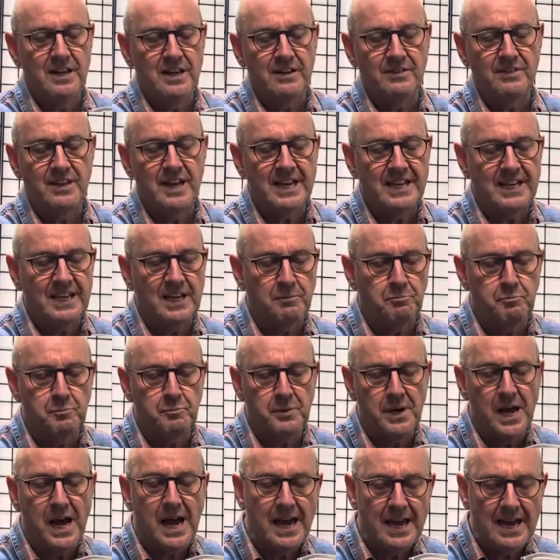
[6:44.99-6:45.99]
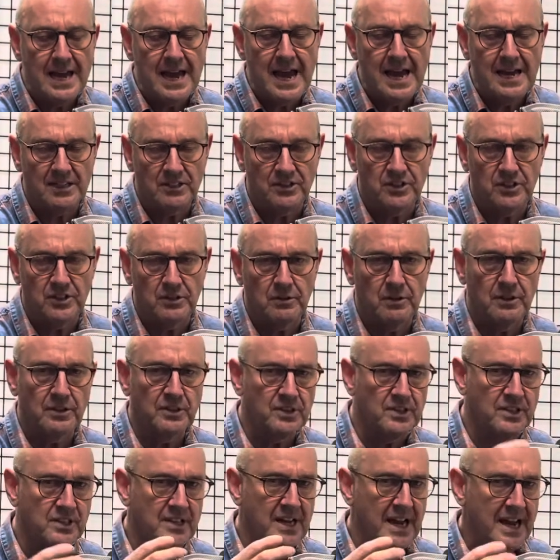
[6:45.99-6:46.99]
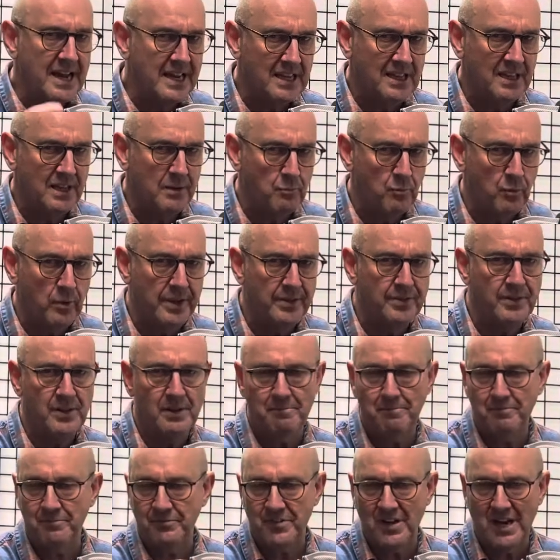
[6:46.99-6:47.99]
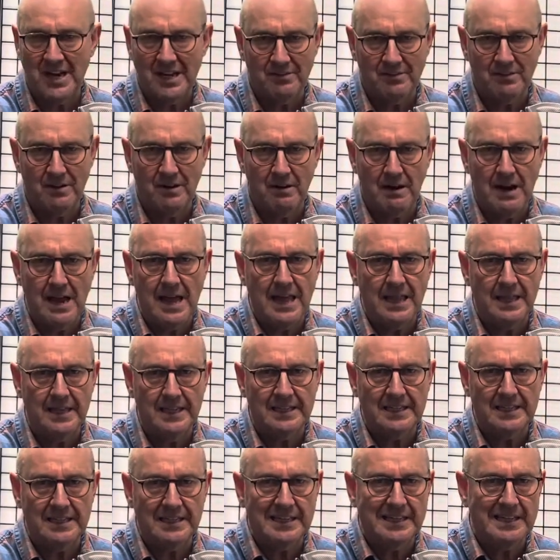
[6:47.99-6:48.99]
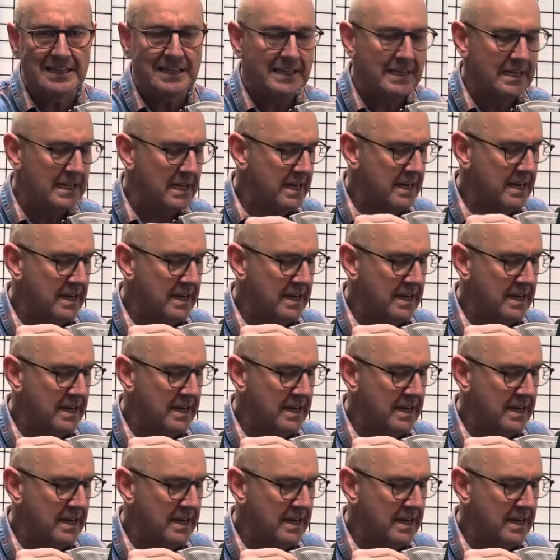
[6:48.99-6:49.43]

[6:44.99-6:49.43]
they can buy extras, take them with them, take their Allen key,